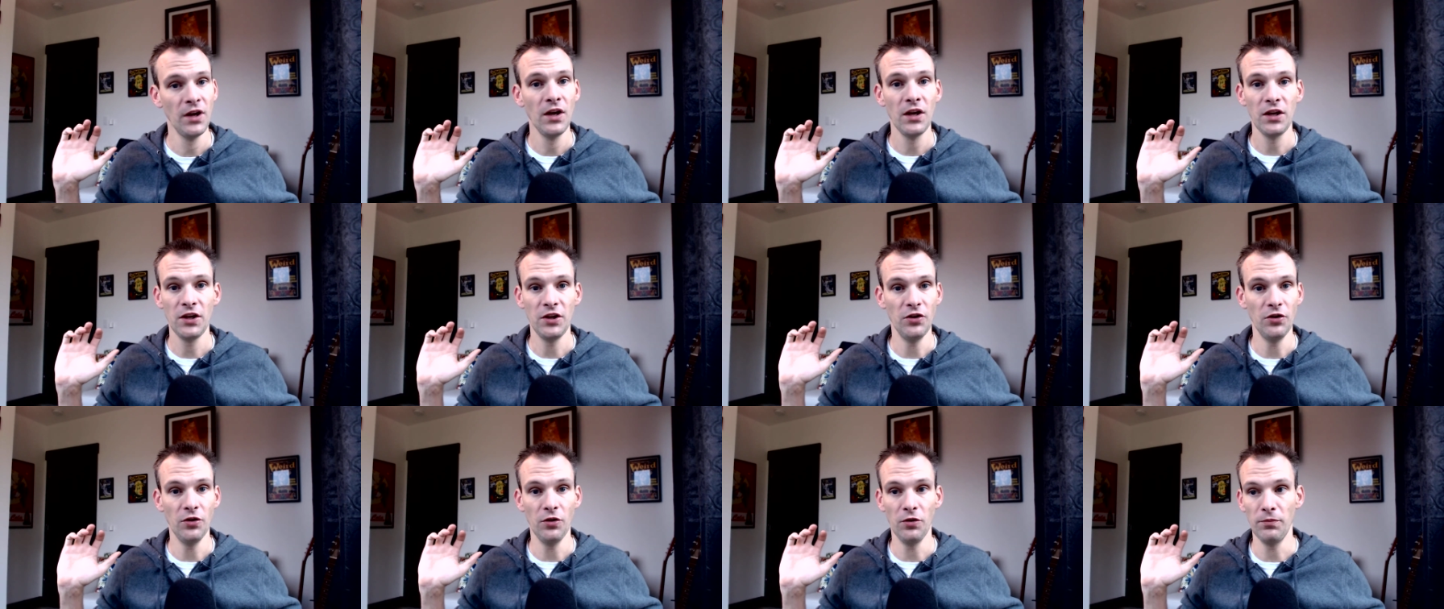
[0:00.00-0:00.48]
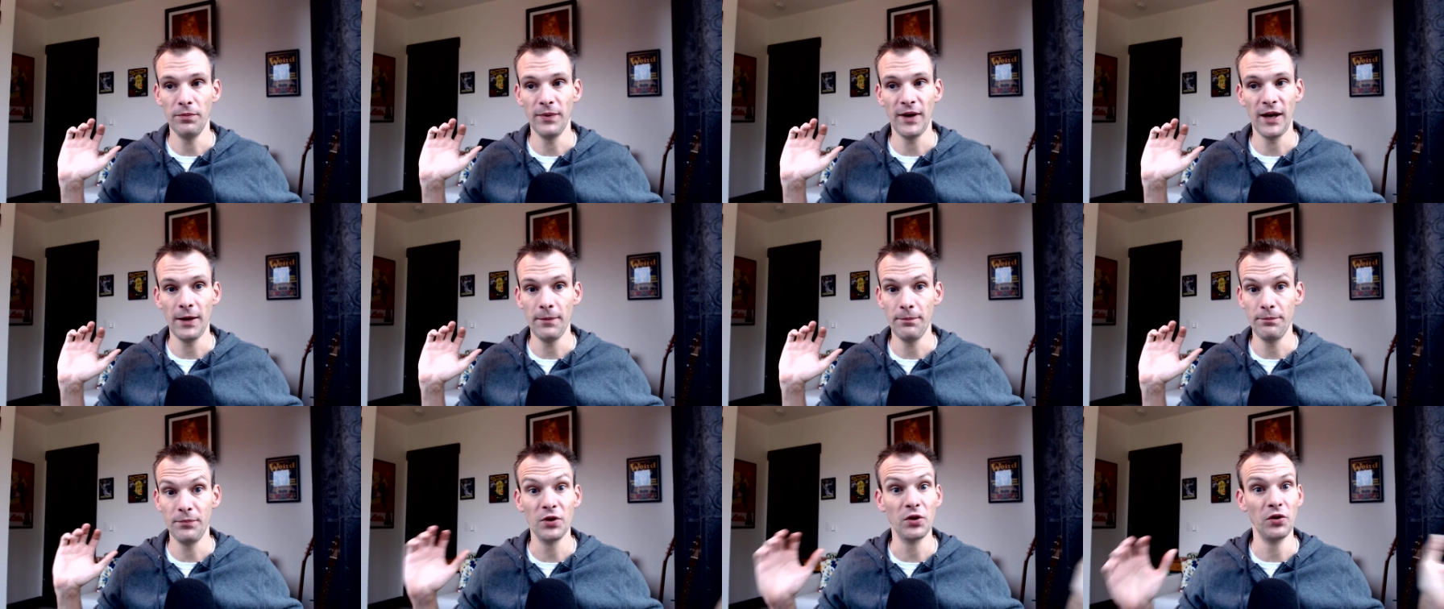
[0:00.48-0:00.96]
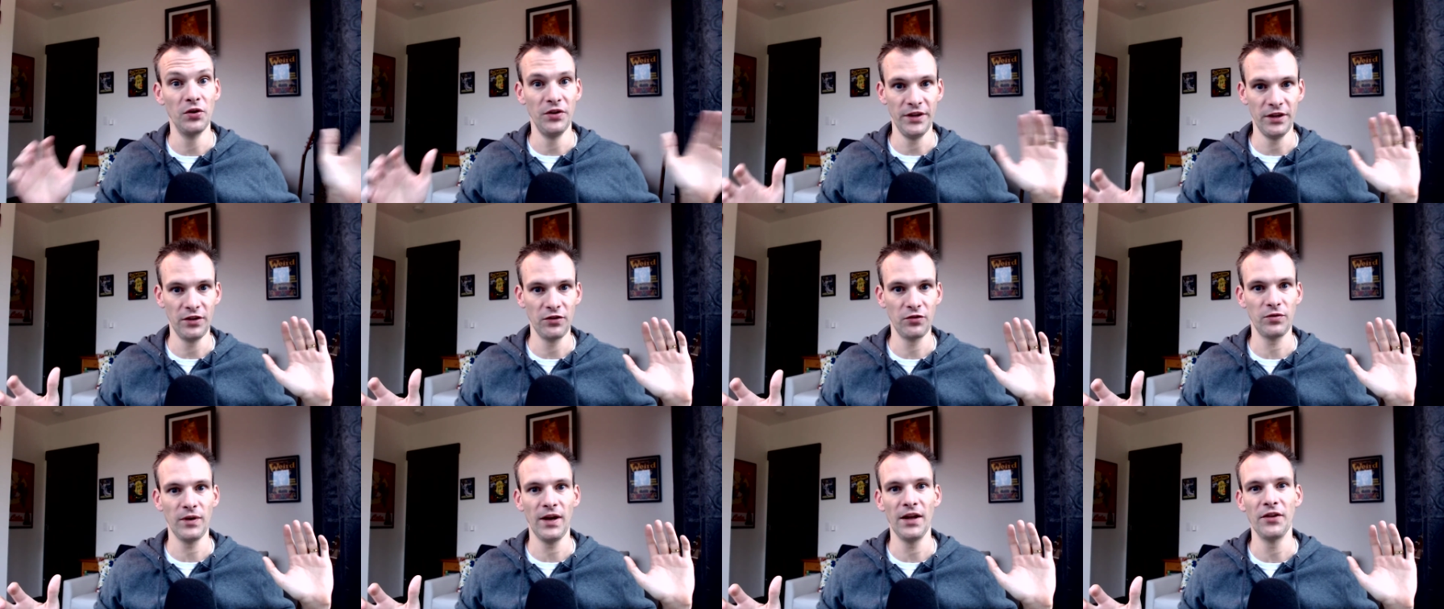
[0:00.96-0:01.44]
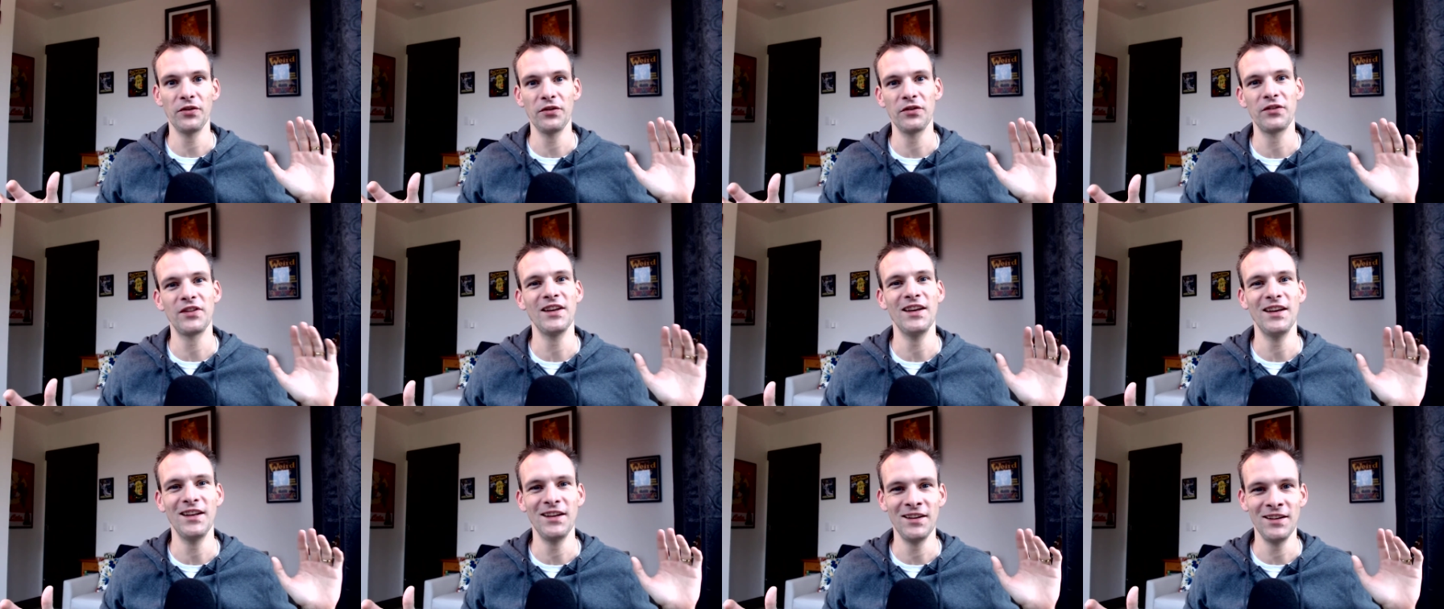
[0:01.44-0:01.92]
you know, by buildings rather
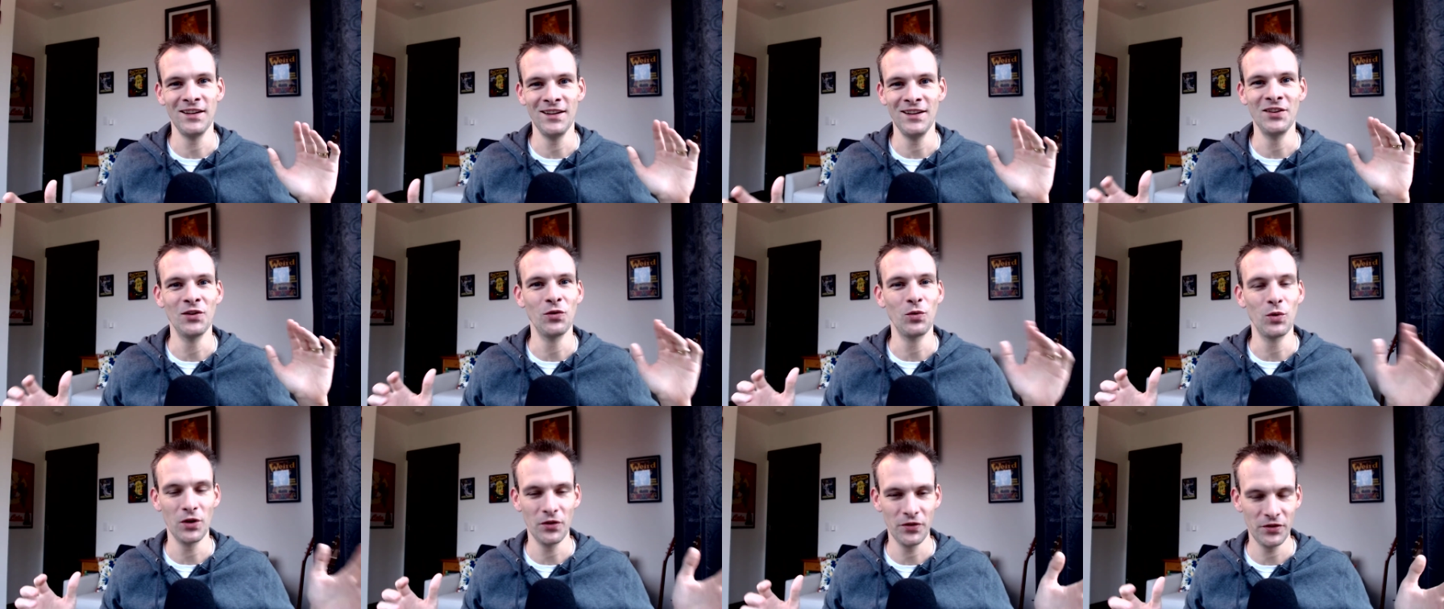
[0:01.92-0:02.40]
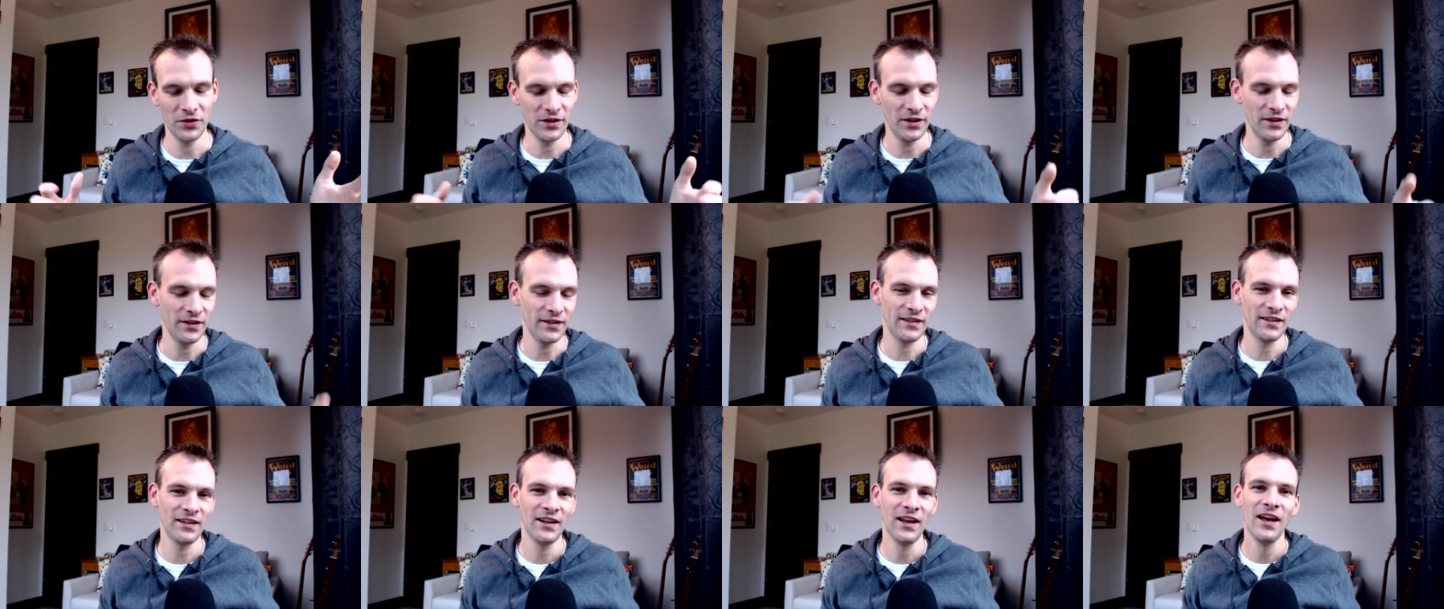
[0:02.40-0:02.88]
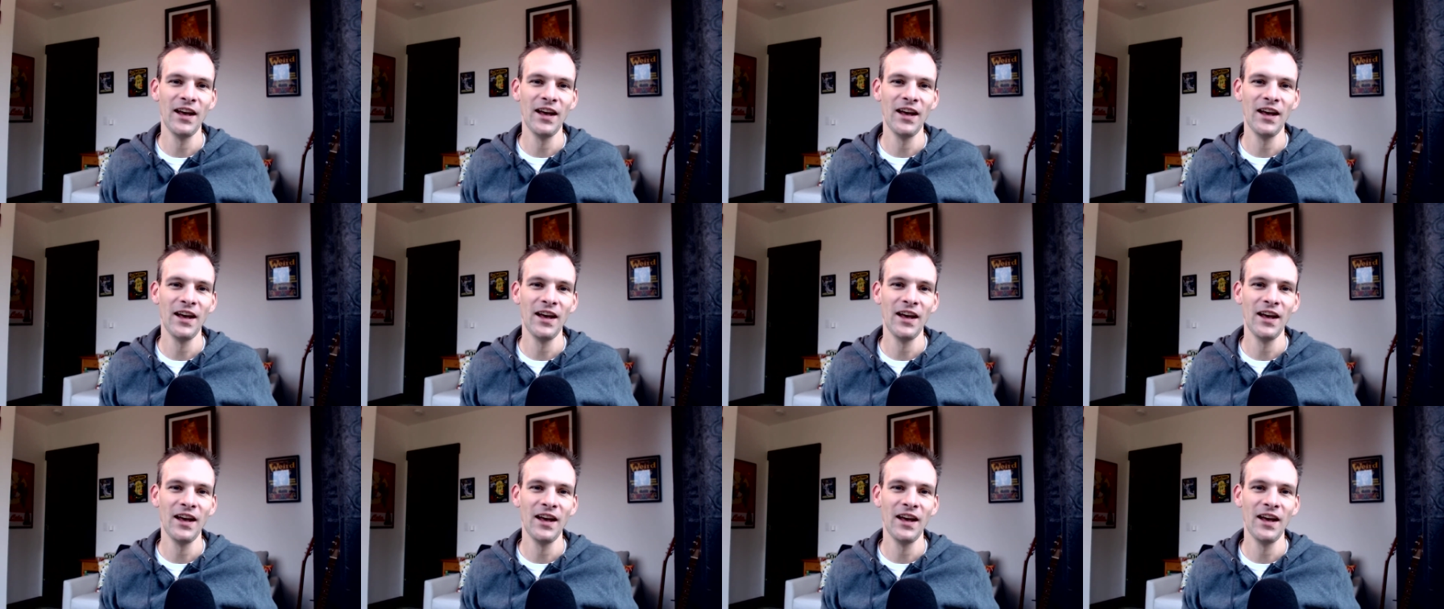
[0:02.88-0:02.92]
than in the wilderness.